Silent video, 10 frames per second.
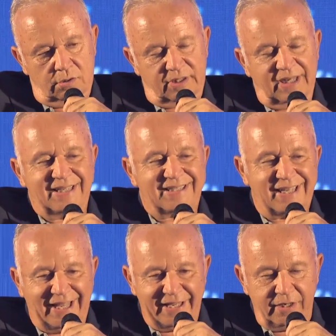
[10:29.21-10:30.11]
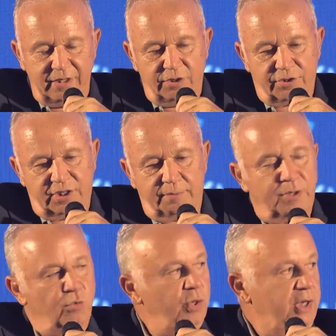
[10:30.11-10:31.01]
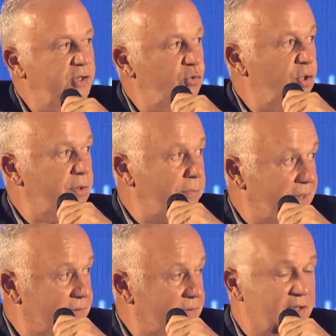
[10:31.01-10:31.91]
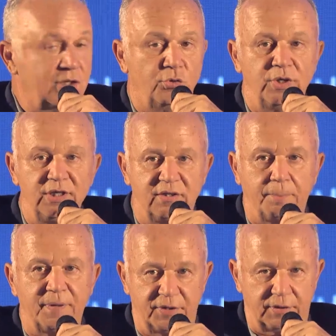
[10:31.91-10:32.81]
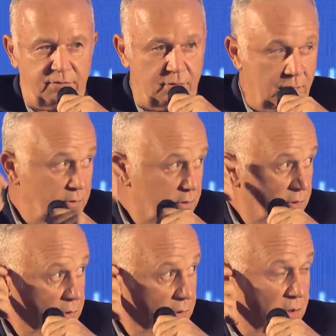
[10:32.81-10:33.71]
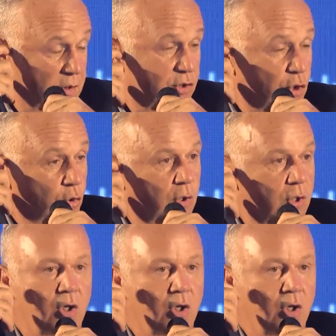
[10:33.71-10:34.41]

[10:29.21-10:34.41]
the less likely you're going to be willing to admit that you need to pivot. So